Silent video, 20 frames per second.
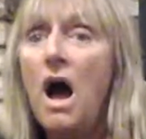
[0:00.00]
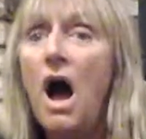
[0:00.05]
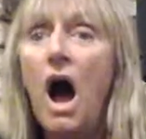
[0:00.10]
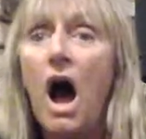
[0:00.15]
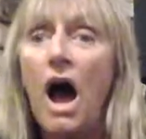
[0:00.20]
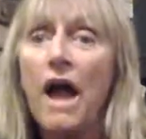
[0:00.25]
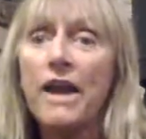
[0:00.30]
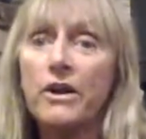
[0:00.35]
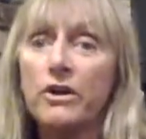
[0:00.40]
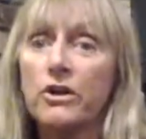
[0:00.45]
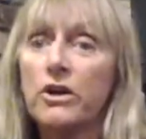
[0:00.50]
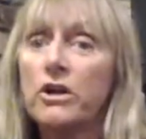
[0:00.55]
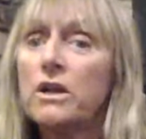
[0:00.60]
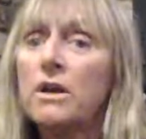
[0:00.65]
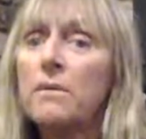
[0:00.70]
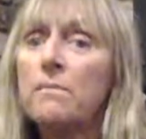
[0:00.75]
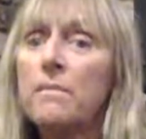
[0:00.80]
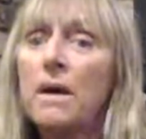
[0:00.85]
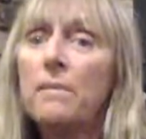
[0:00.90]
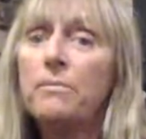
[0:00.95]
I'd hook
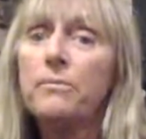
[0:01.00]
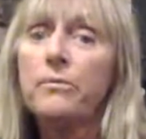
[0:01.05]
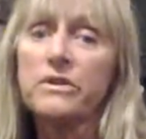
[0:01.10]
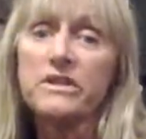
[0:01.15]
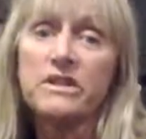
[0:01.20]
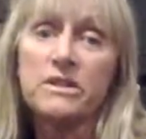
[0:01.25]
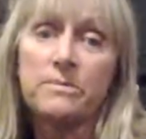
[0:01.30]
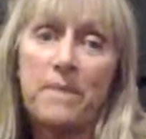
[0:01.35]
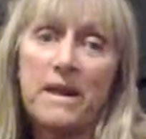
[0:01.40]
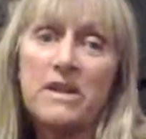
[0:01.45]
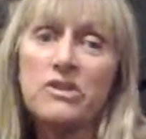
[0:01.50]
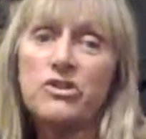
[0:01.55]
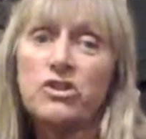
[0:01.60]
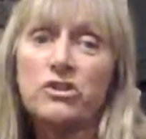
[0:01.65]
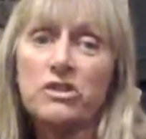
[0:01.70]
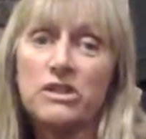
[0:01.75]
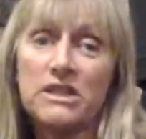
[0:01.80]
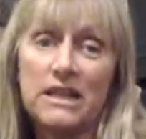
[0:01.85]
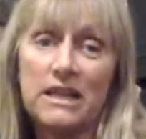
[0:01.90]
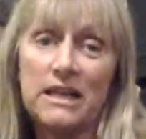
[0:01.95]
them up with
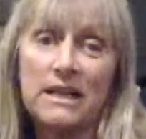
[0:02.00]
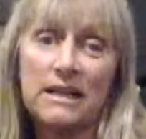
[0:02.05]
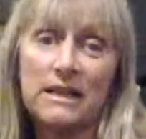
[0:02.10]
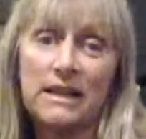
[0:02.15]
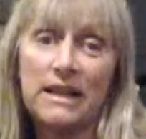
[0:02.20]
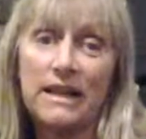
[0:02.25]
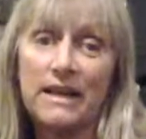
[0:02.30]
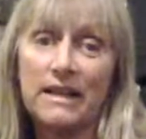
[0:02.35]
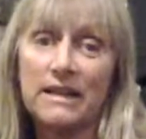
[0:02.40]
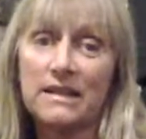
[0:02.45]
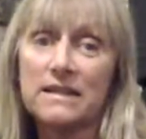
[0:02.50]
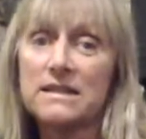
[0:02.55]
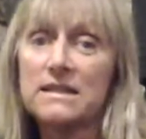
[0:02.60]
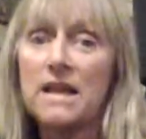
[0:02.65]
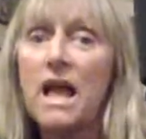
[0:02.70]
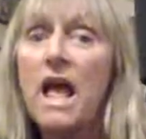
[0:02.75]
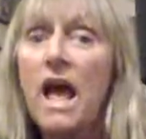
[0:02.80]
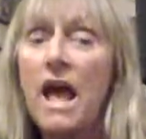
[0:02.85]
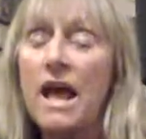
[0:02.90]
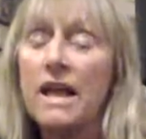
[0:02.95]
specialty clinics
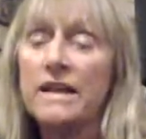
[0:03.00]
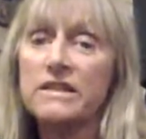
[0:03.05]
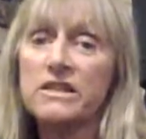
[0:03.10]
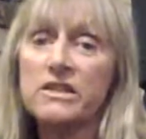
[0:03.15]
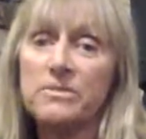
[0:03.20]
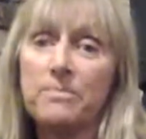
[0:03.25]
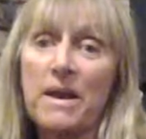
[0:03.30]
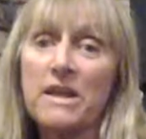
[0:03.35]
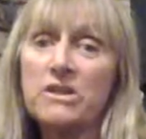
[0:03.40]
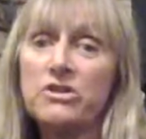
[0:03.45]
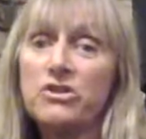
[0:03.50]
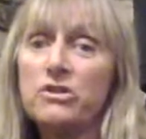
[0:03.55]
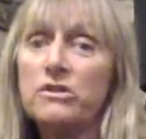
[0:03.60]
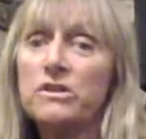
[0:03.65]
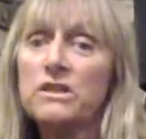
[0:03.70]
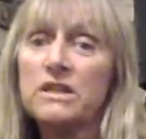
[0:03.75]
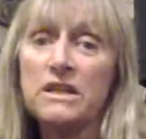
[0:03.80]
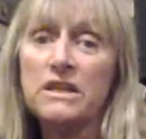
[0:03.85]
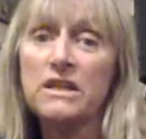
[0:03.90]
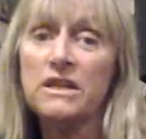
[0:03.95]
and
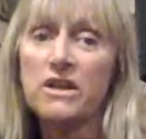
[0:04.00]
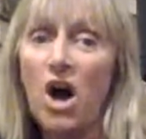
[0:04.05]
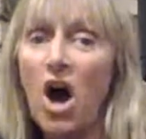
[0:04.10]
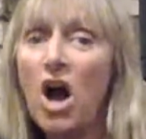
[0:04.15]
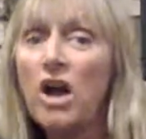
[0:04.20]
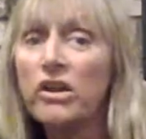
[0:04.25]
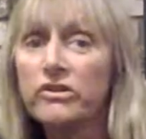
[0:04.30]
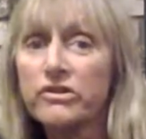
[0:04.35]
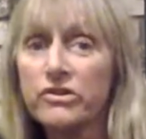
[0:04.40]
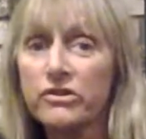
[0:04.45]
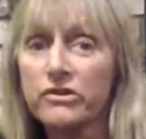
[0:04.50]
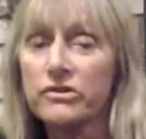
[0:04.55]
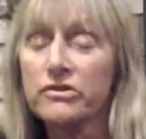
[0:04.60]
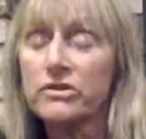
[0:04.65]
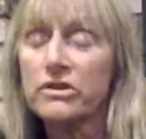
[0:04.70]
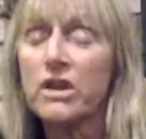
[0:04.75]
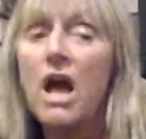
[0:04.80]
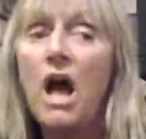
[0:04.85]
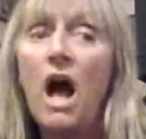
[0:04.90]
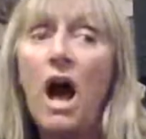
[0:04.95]
specialty doctors.
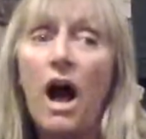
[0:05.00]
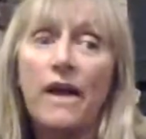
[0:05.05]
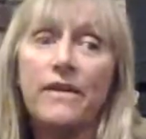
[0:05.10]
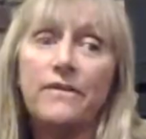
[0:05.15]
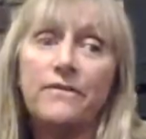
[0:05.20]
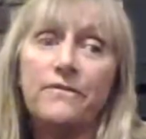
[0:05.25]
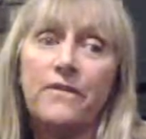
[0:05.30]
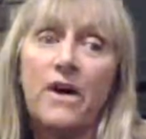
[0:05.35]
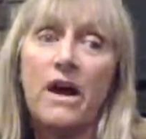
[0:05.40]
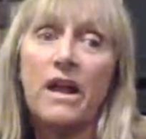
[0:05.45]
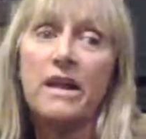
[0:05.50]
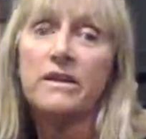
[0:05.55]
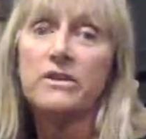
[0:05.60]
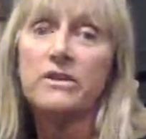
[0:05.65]
I'd find